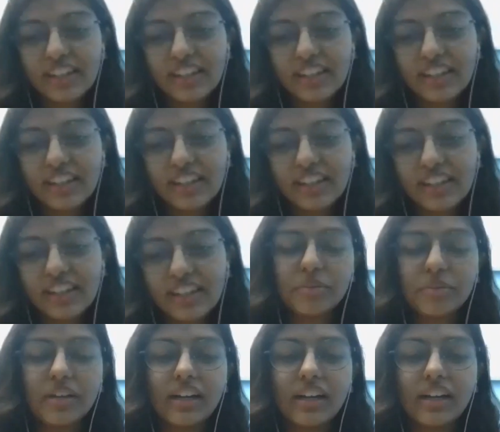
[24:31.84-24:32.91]
And now
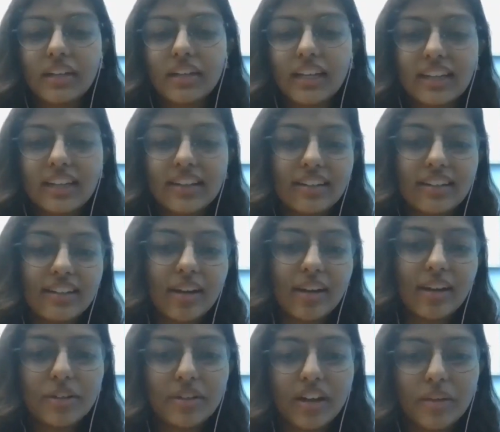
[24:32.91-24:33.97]
I would like
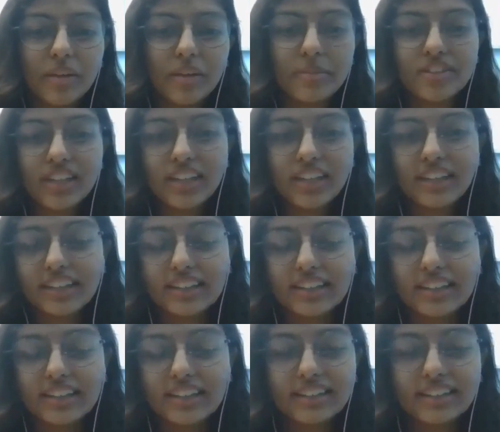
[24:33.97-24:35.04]
Naman to come and share
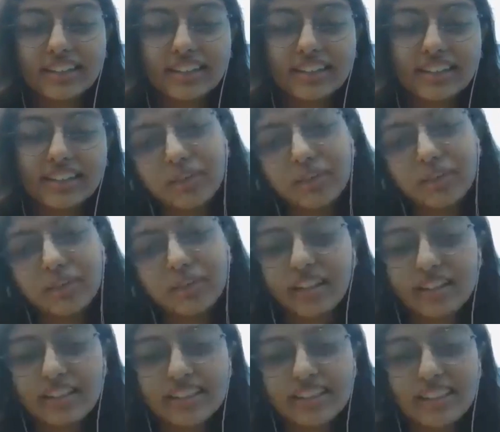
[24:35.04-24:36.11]
their experience with
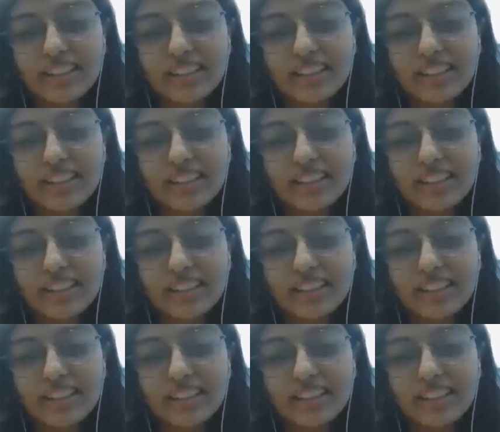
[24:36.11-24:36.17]
us.